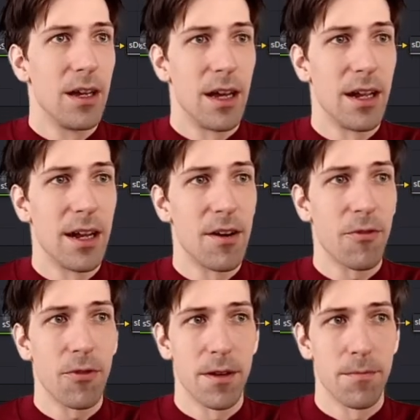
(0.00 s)
And now if
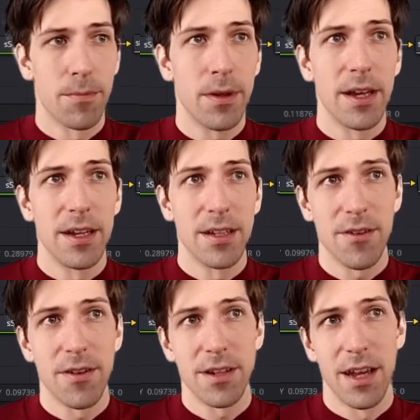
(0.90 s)
we hit play, it's
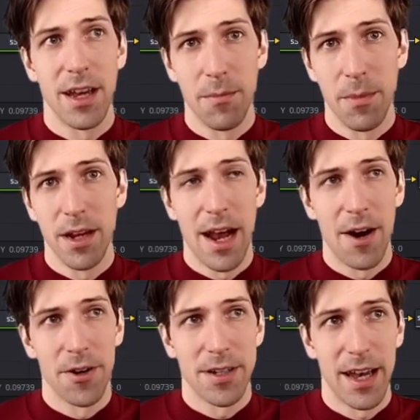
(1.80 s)
going to animate
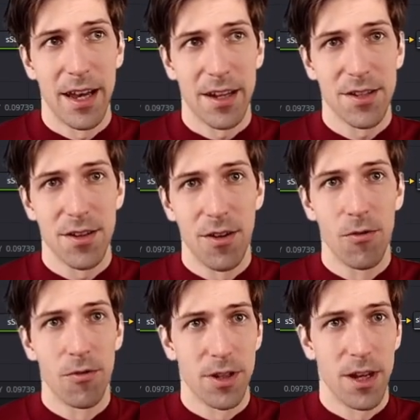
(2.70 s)
our text
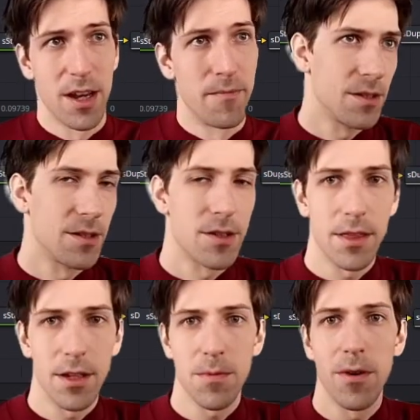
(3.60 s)
over time. So at
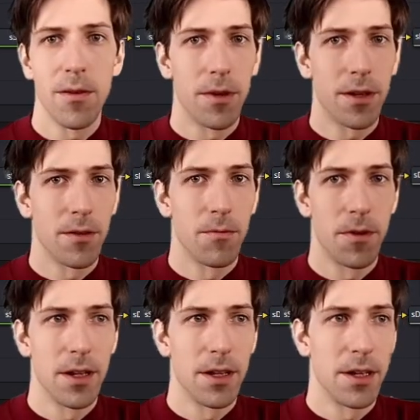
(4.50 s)
this point, we can
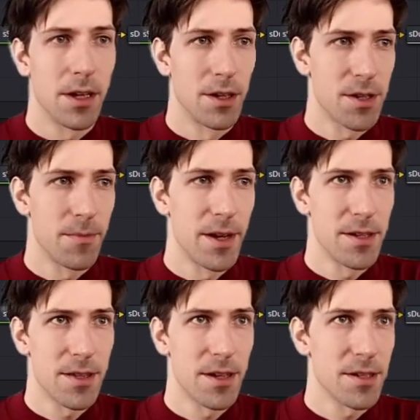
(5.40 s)
really customize
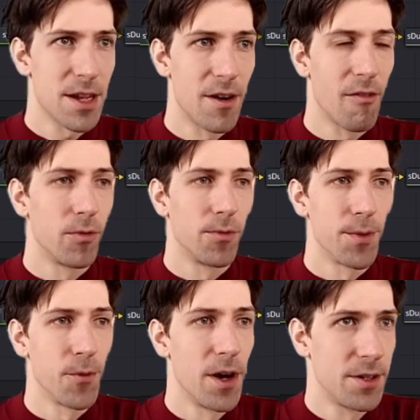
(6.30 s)
things however we
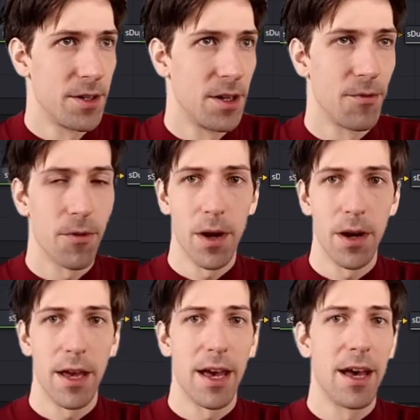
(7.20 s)
want. If we want
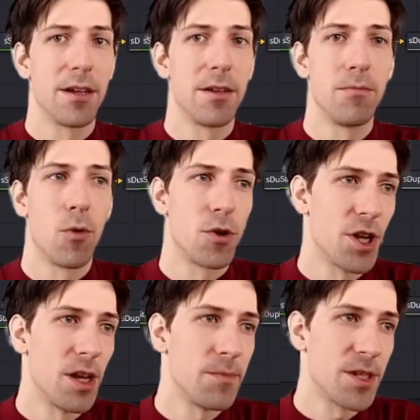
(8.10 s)
to add in more
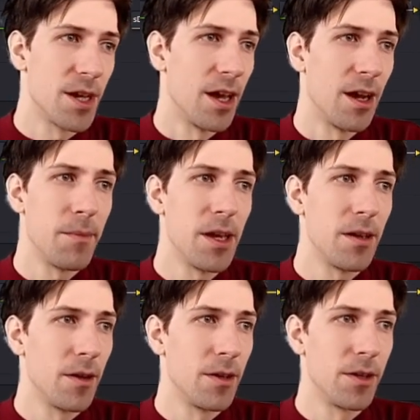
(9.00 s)
shapes to animate,
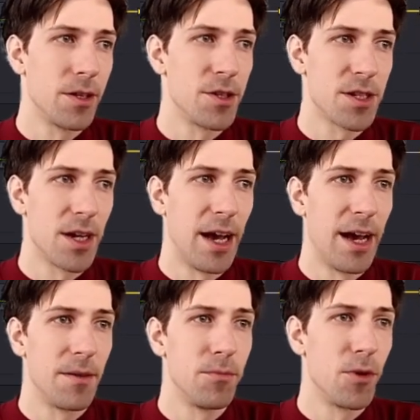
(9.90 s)
you can just
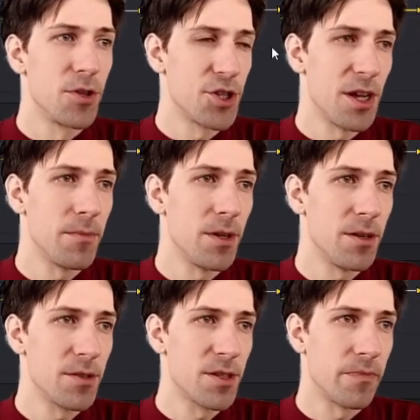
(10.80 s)
add more shape
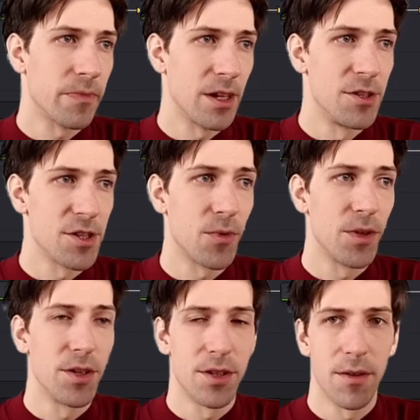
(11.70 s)
nodes. And just when
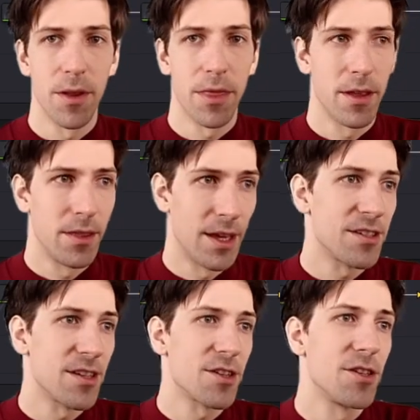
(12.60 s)
you're done with that
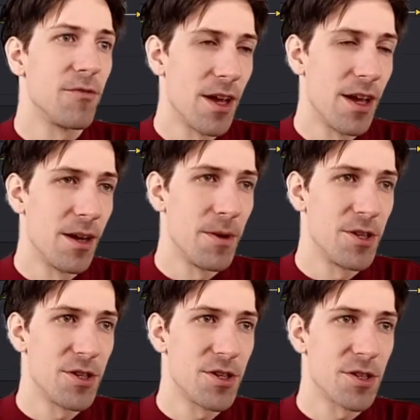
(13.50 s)
section of the
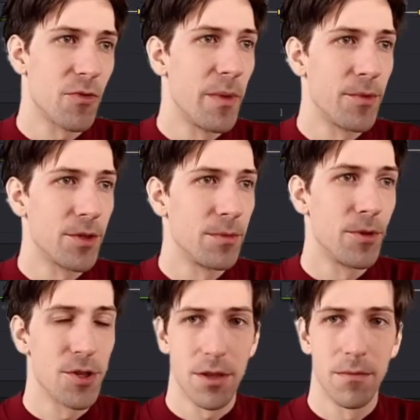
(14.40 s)
animation, just remember to
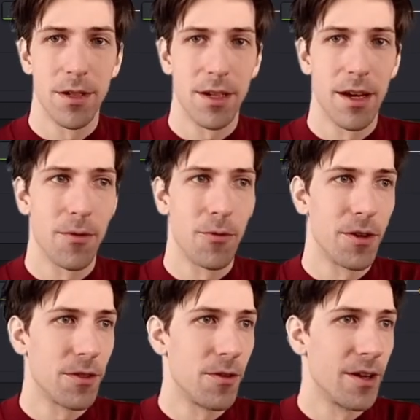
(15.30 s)
merge them together
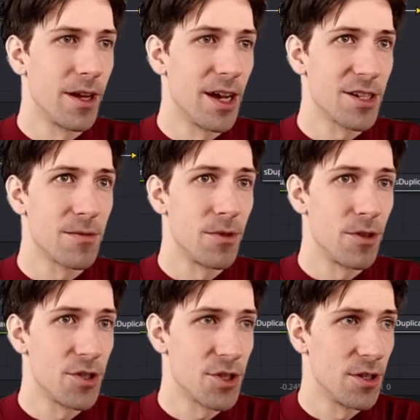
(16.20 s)
with your S
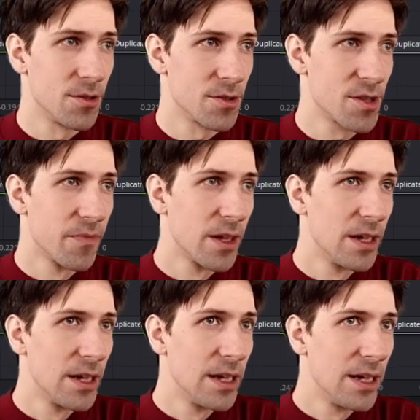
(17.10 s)
merge nodes.
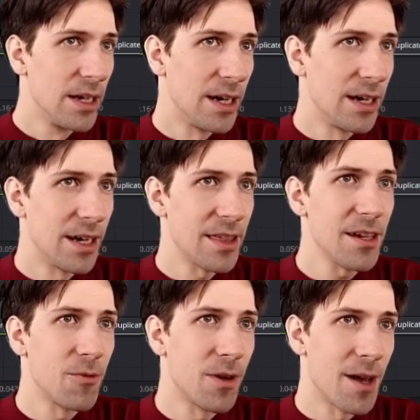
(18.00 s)
Uh, I
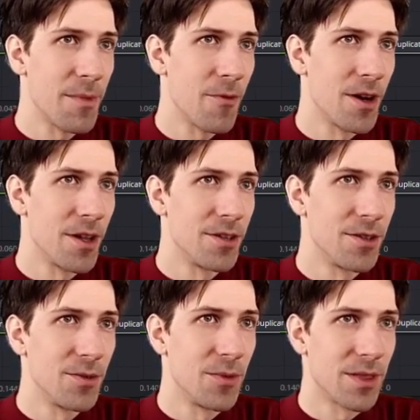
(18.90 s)
think what I might want to
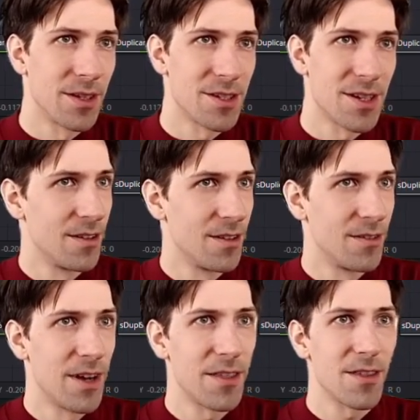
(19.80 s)
do with this title,
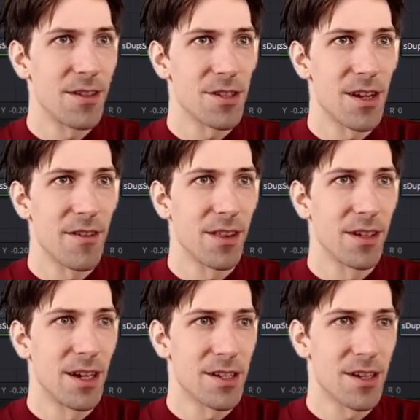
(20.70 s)
rather than just having the
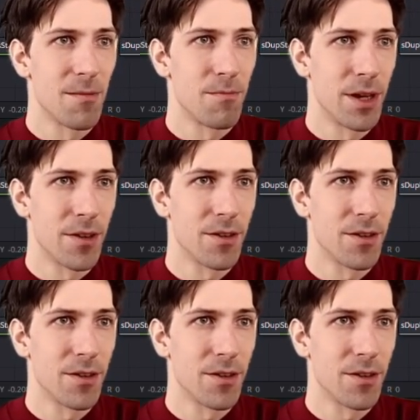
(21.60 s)
text get bigger